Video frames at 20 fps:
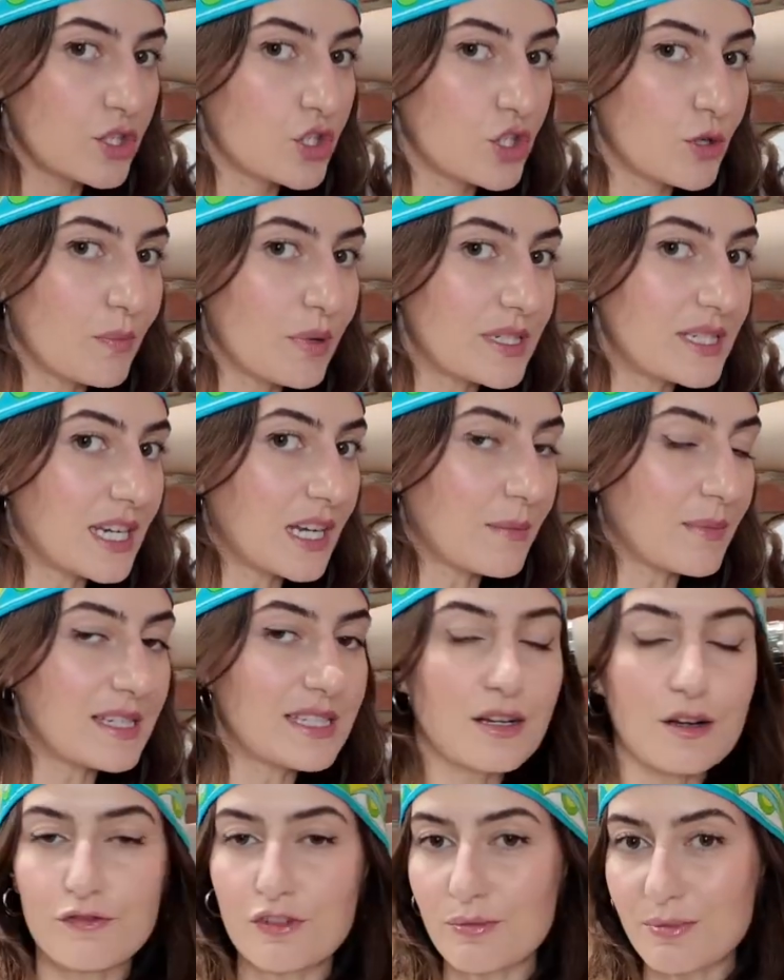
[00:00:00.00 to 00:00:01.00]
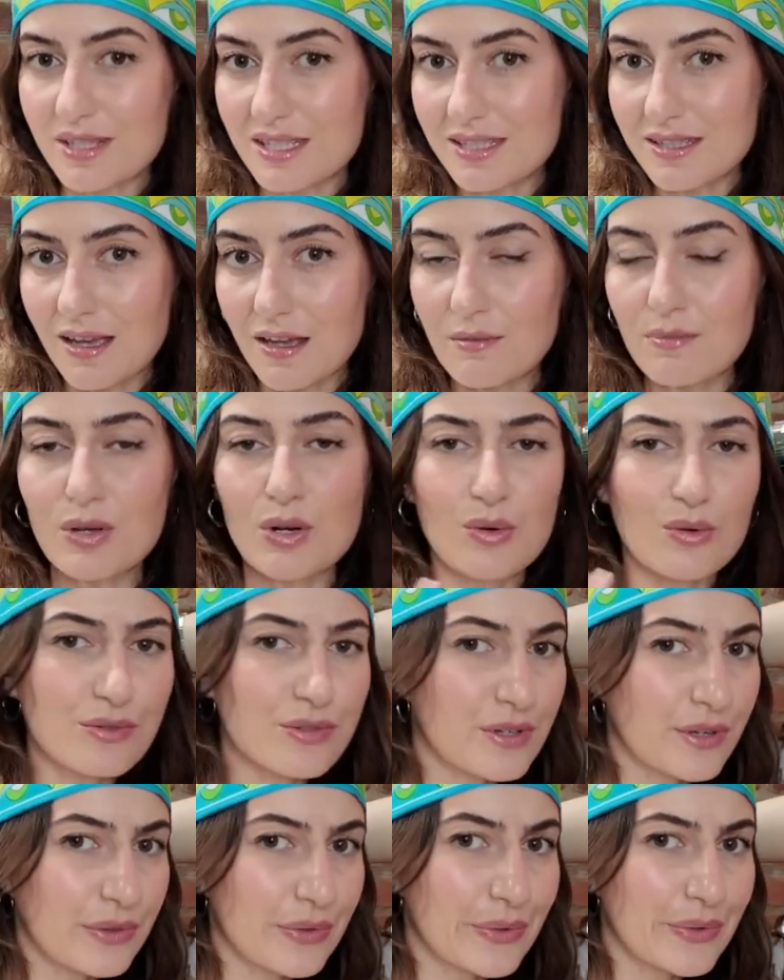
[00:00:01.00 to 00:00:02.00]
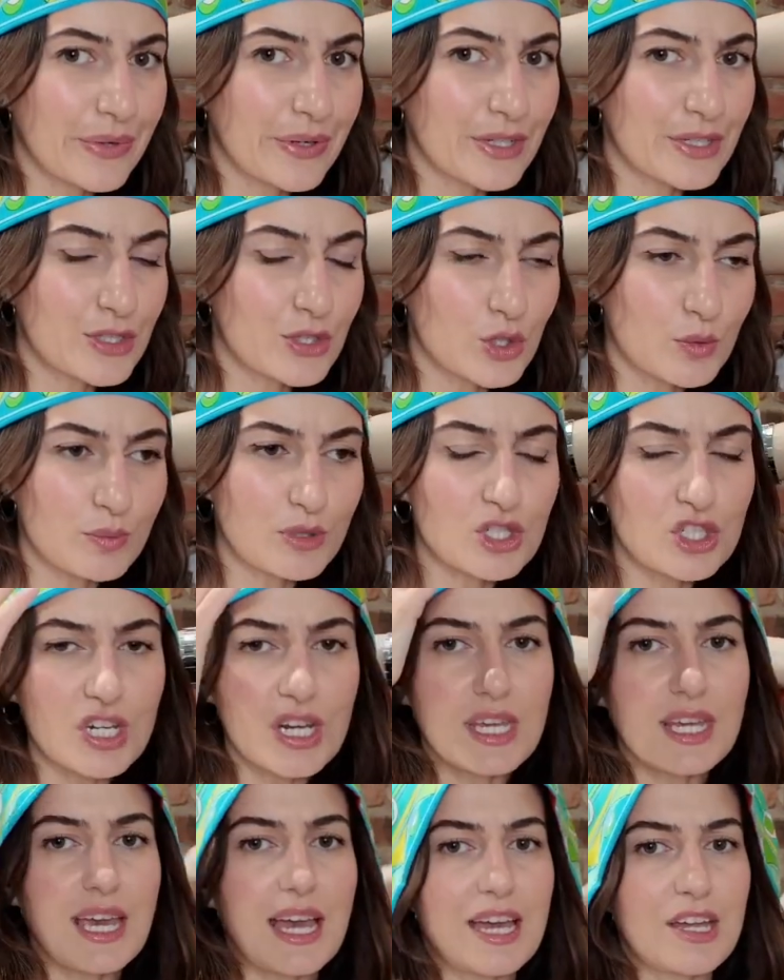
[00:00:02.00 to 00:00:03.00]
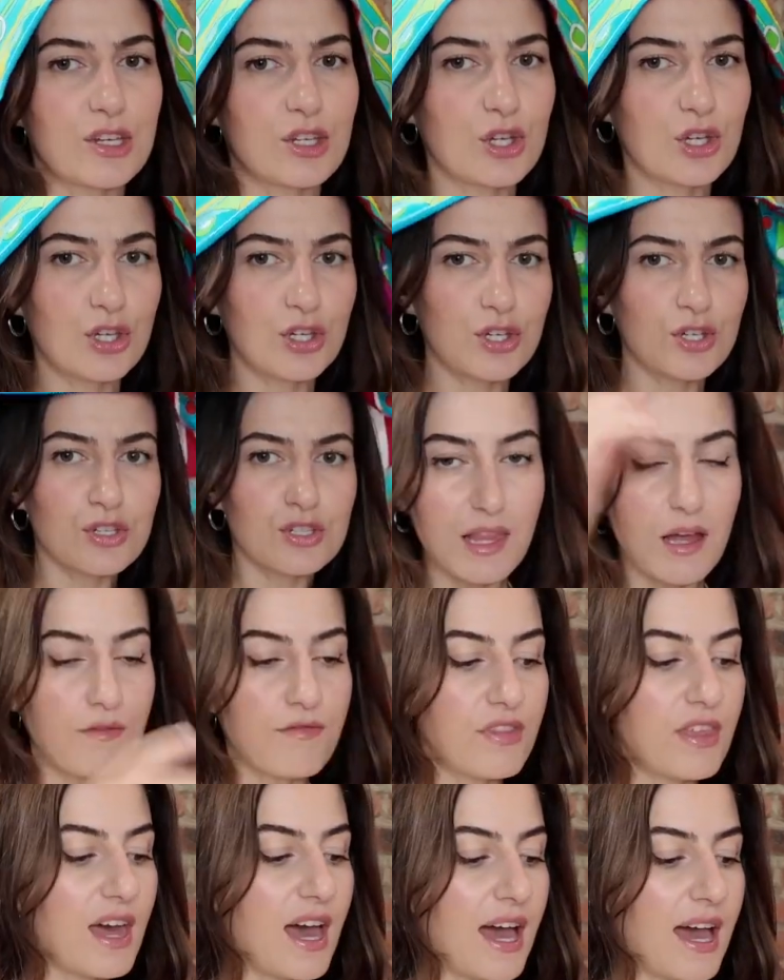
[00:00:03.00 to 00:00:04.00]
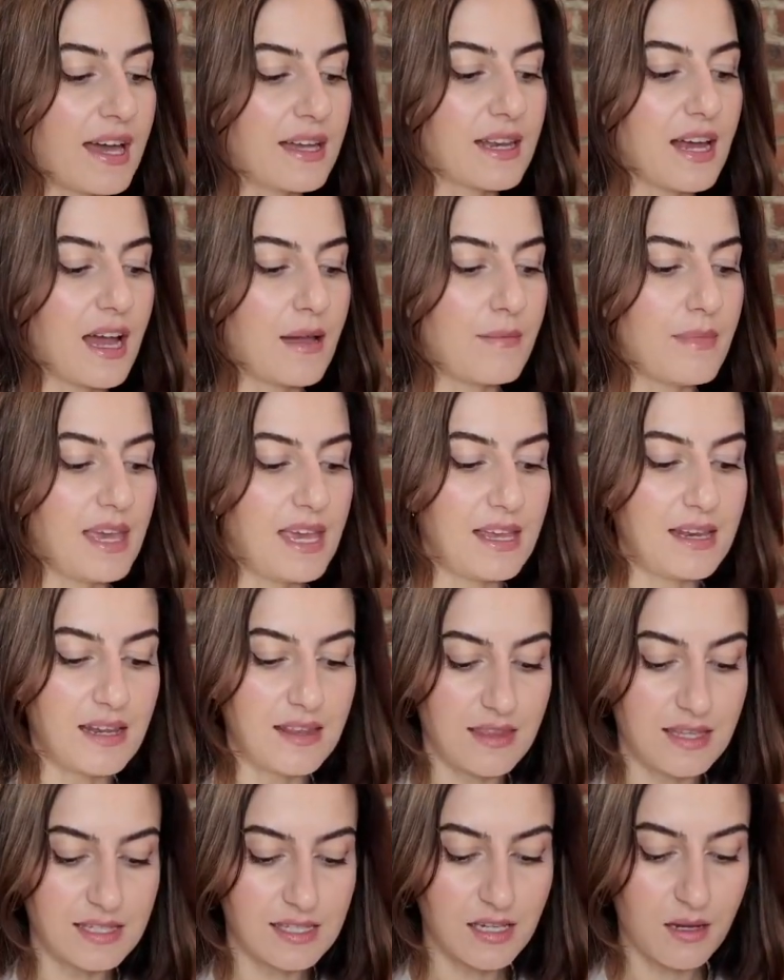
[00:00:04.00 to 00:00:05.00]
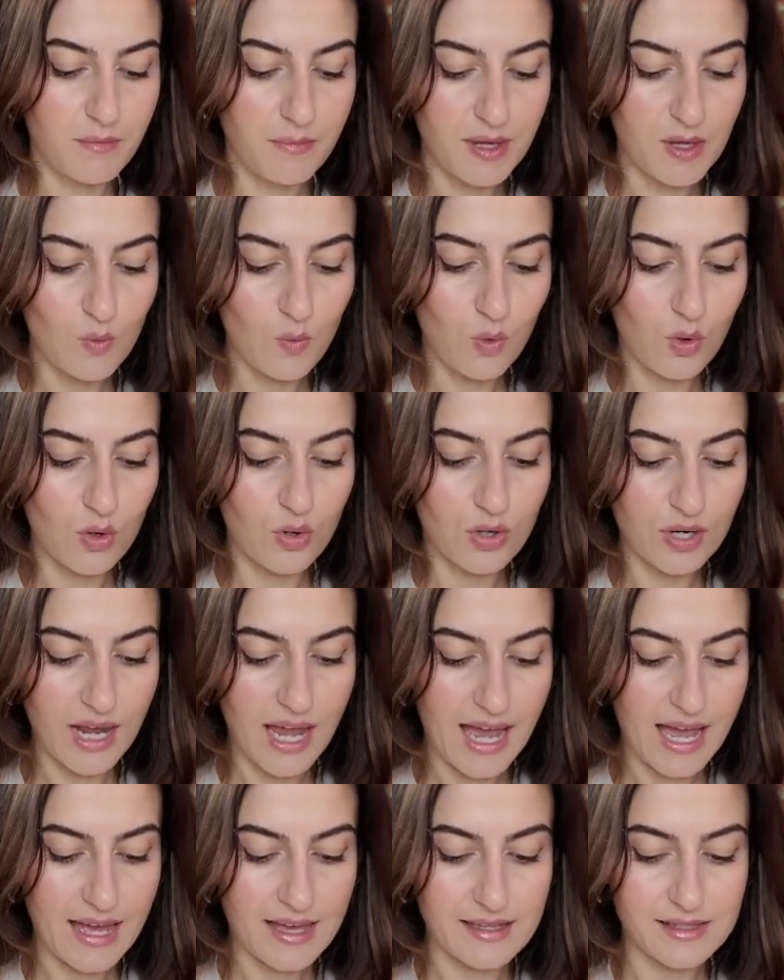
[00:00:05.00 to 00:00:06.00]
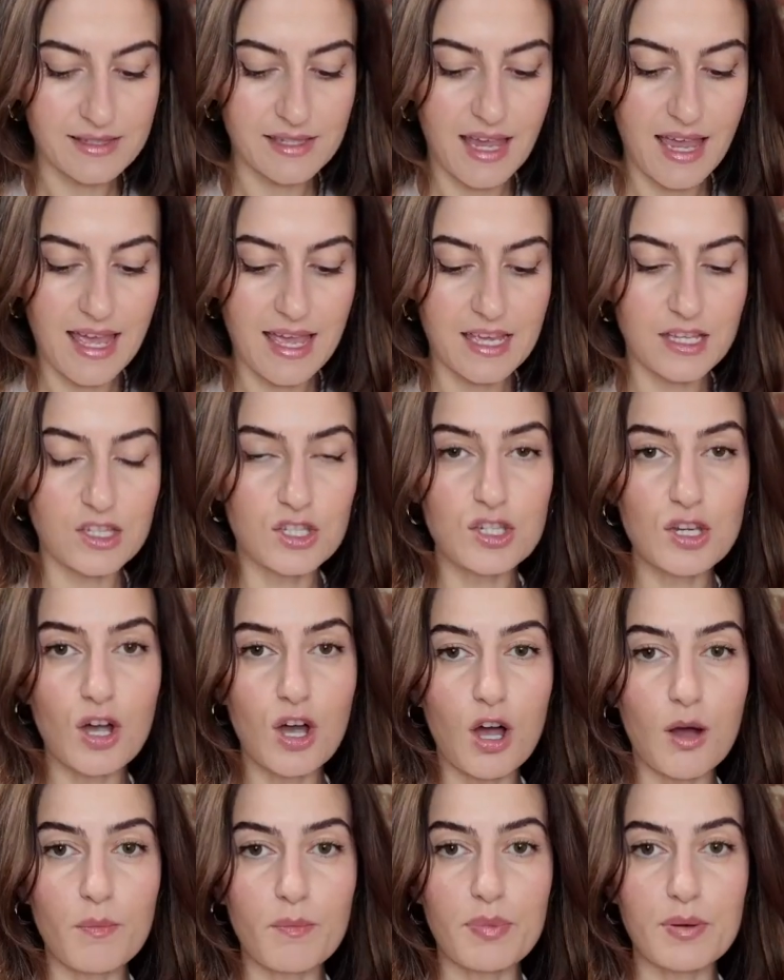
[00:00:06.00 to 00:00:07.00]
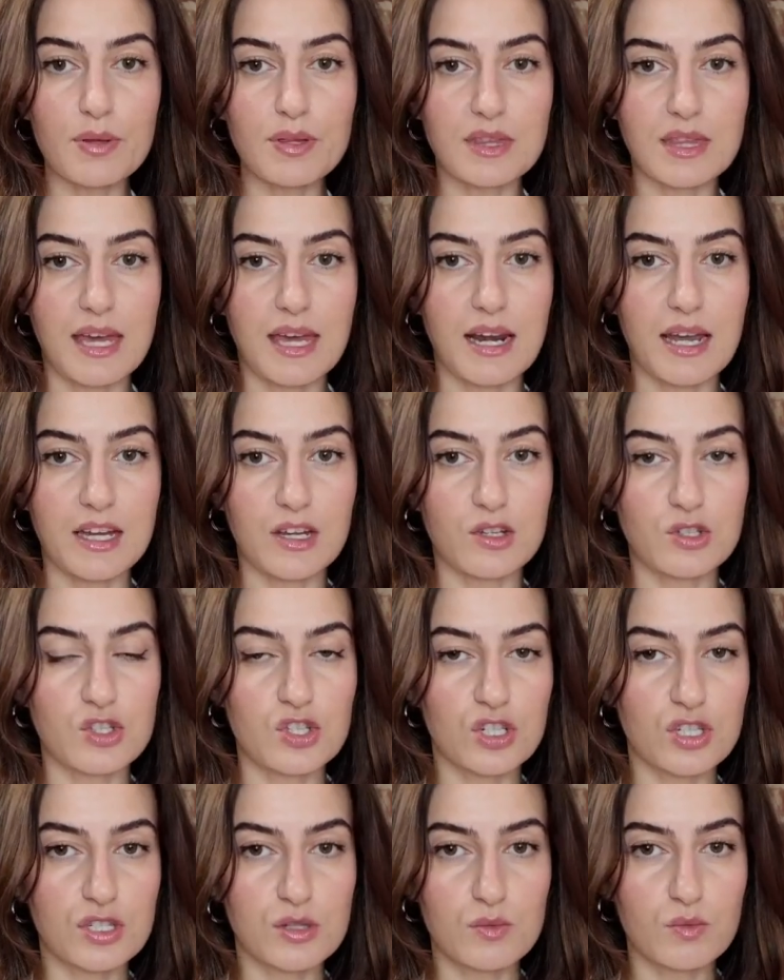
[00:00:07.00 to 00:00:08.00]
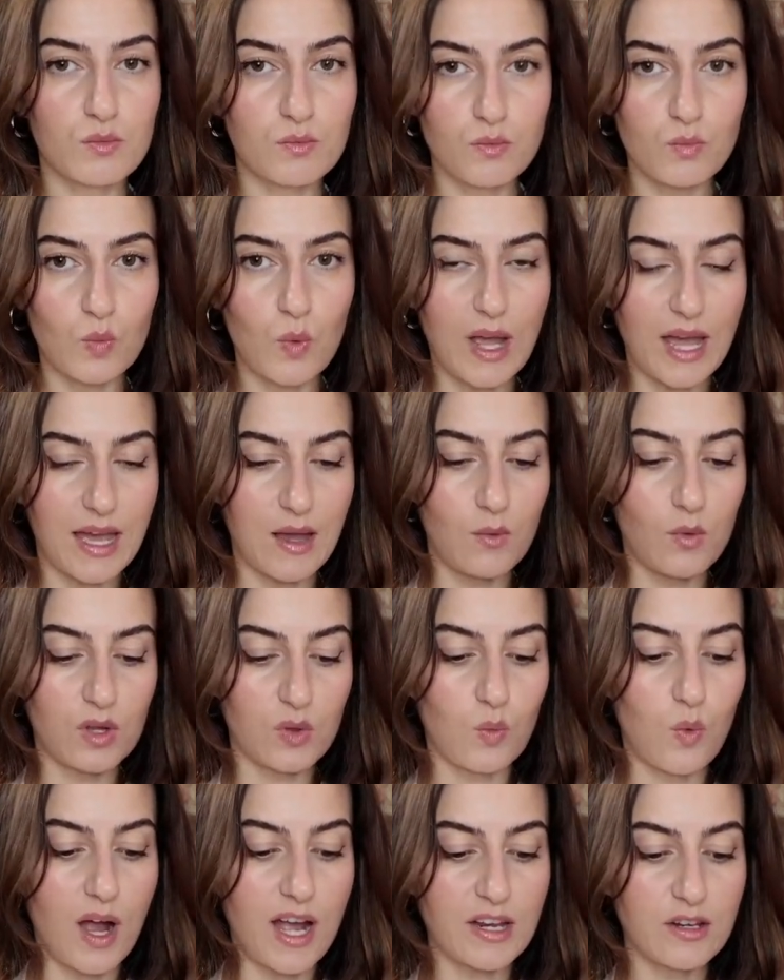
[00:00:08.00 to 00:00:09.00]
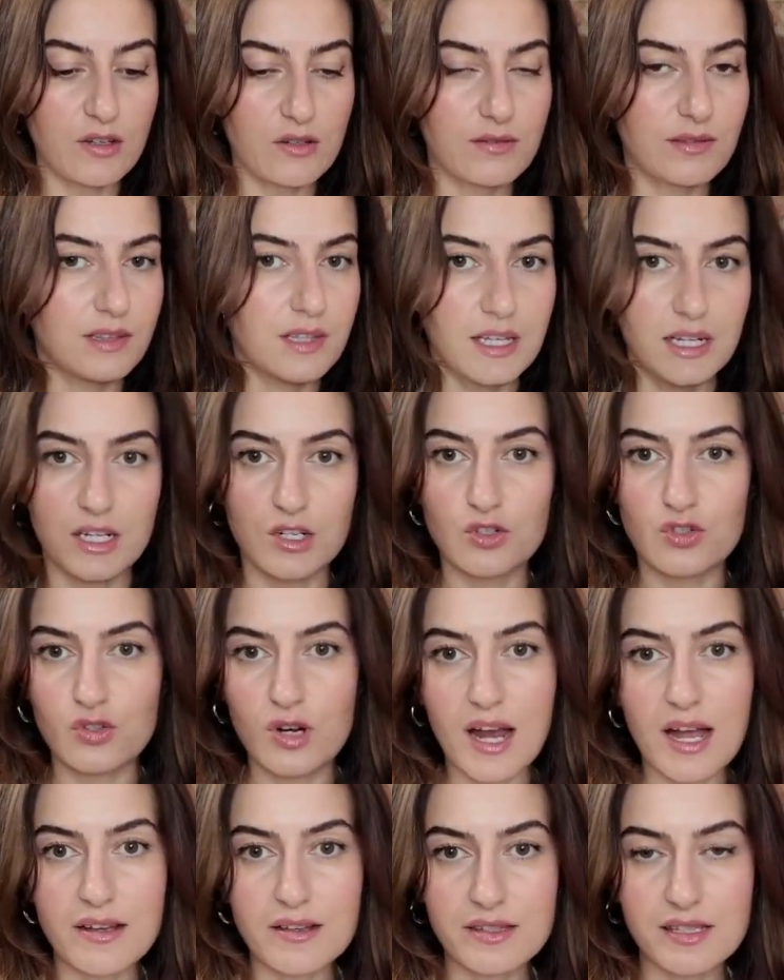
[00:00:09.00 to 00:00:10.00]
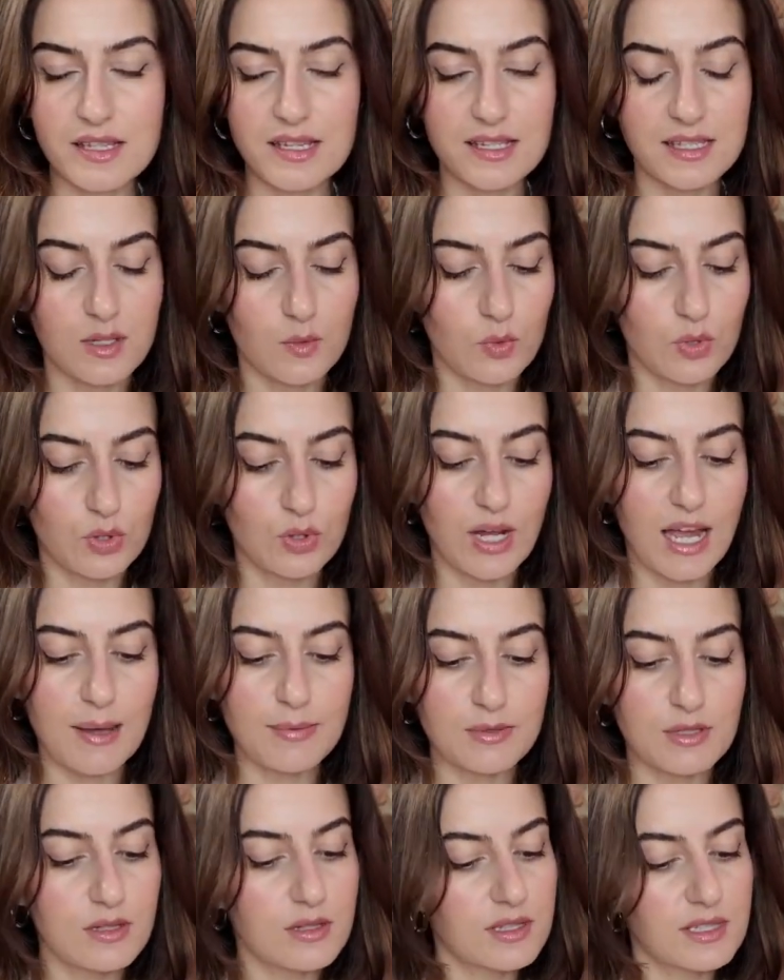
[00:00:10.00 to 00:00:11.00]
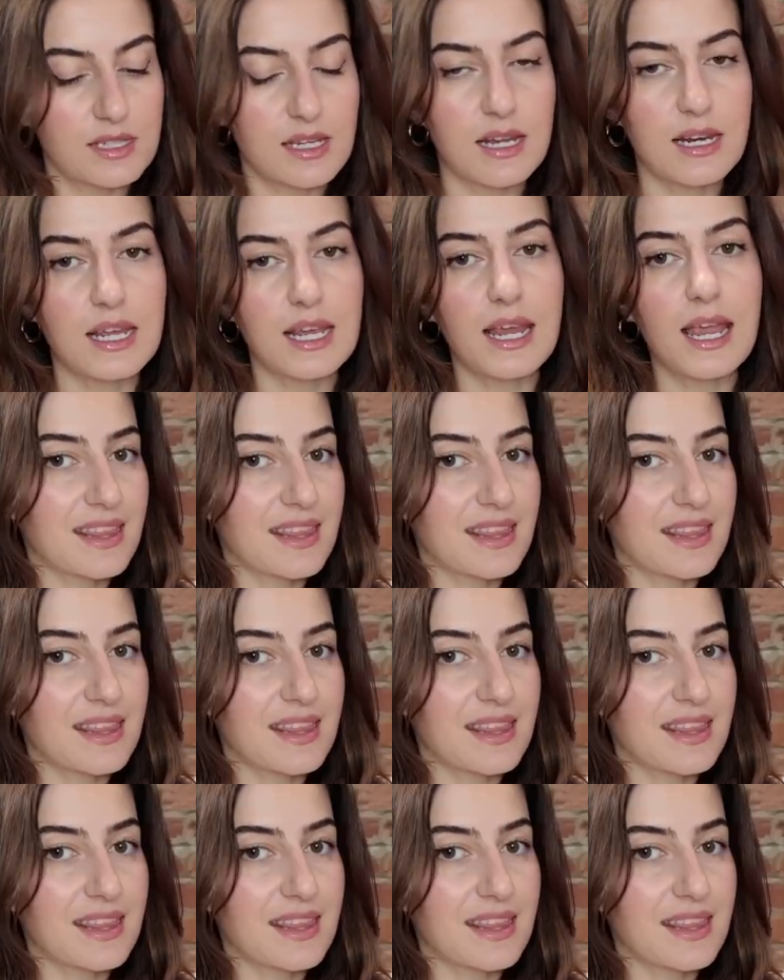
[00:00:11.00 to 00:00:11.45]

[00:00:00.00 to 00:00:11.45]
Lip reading: to protect myself from the sun, but also look super chic and cute. Love that. I mean, this can be worn as a top that I could just wear with white linen trousers. It would look absolutely stunning.